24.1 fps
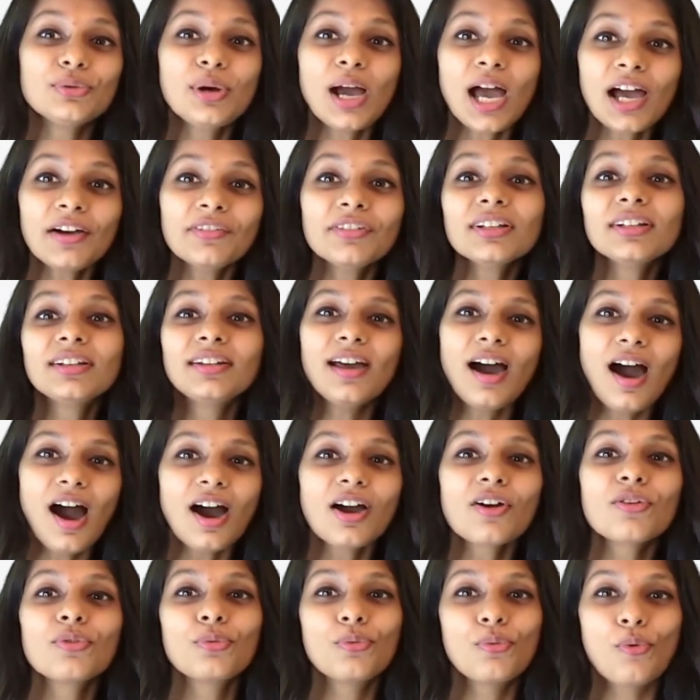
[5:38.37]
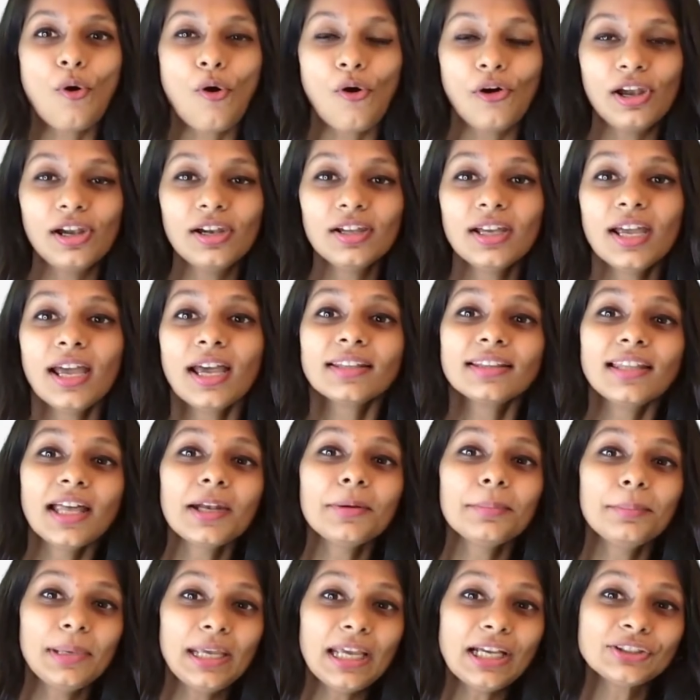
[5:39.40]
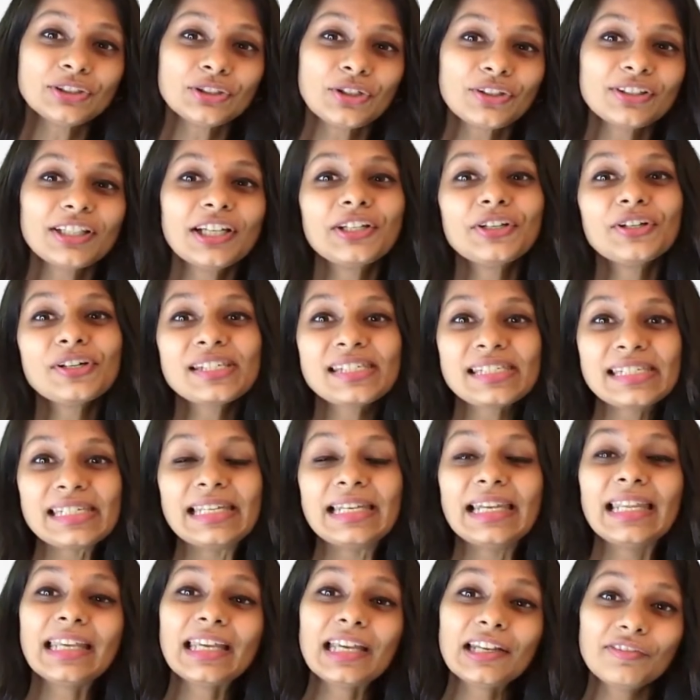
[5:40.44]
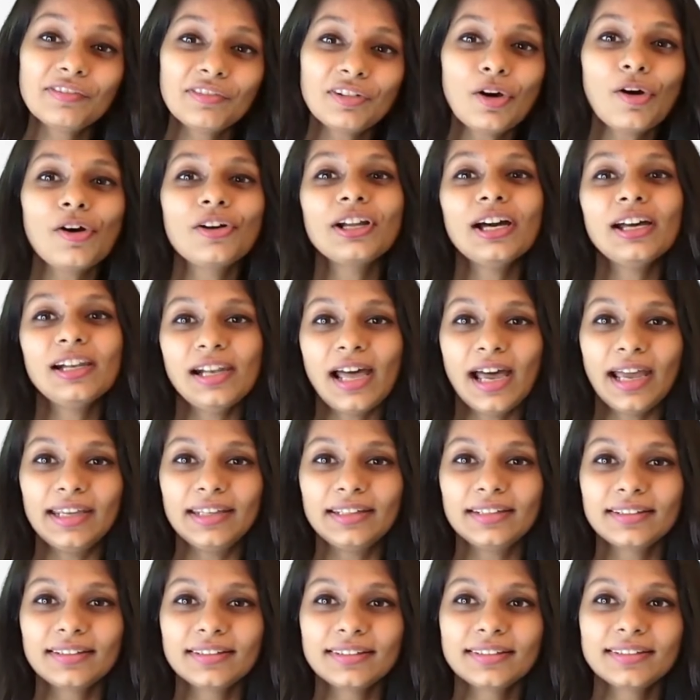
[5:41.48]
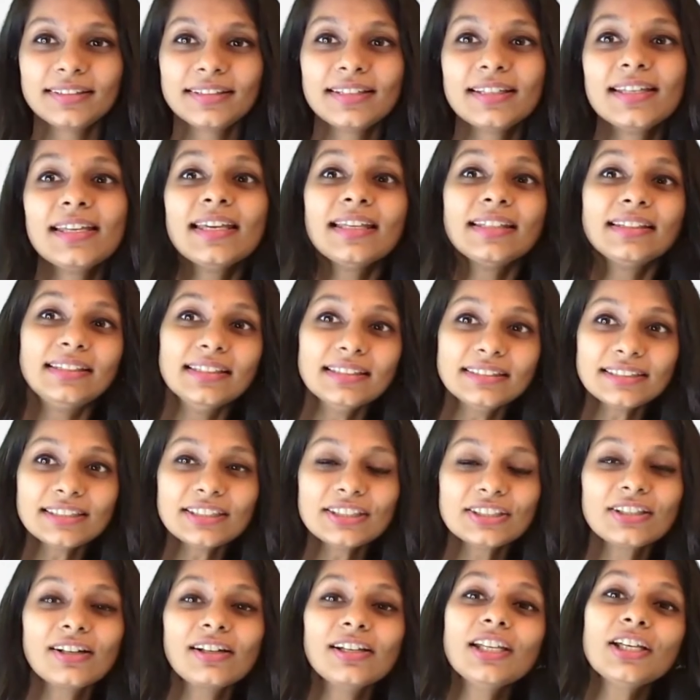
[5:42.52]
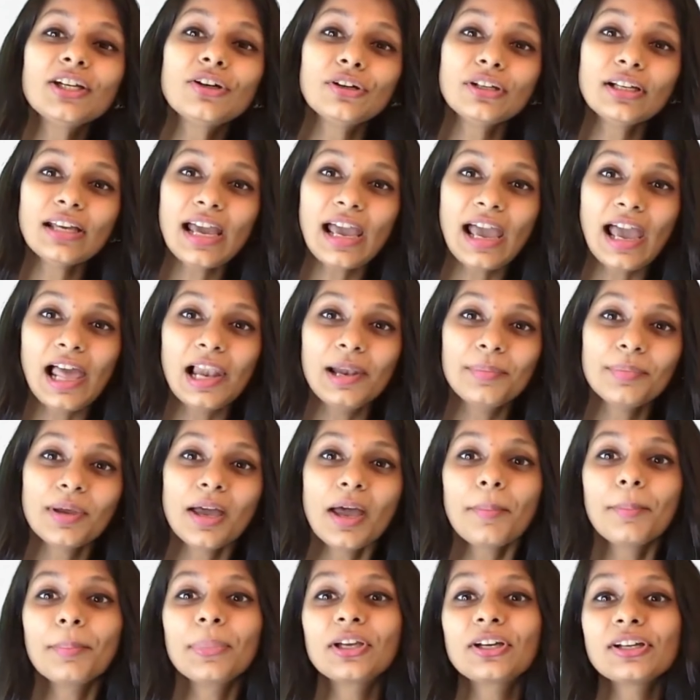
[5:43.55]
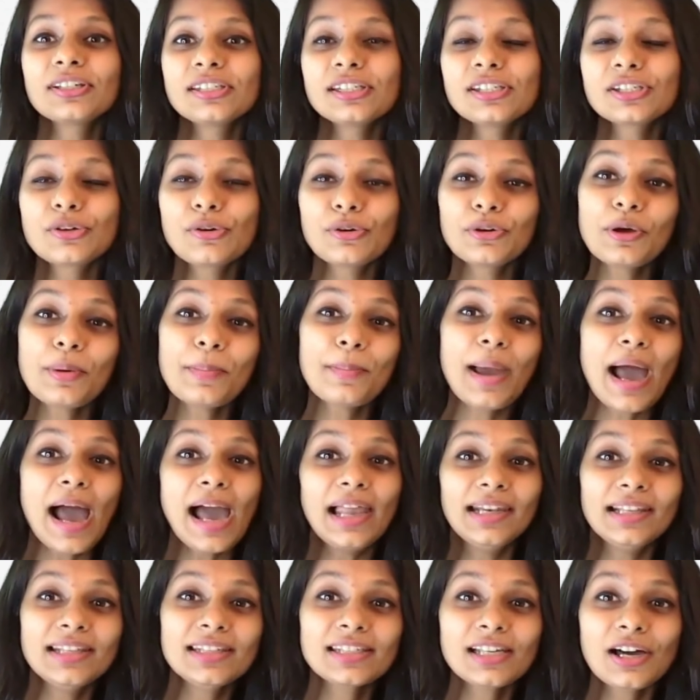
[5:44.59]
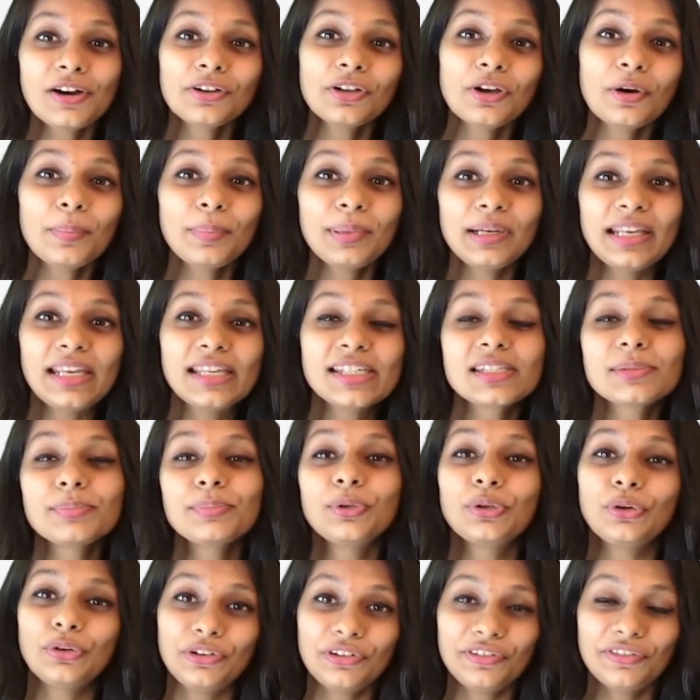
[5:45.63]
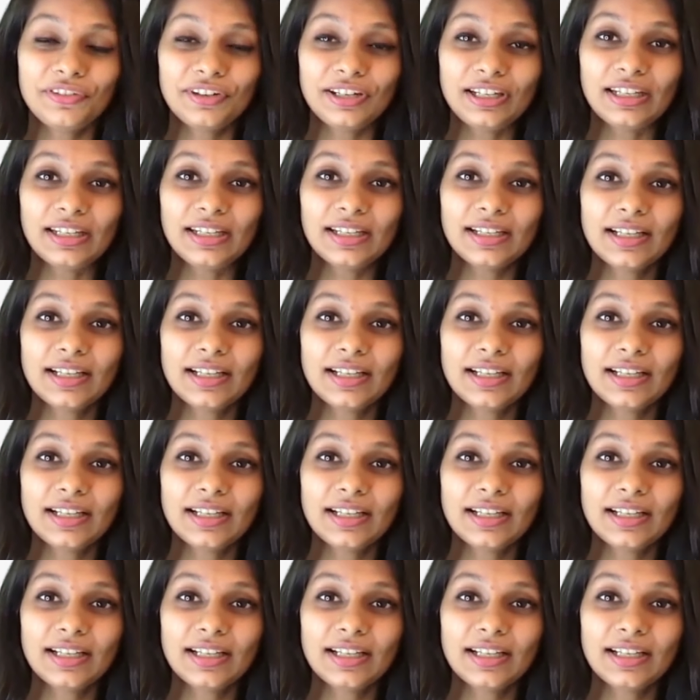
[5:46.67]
have a dark wall, then make sure that your ceiling and floor are light. This is really going to help because it's going to balance out your place beautifully.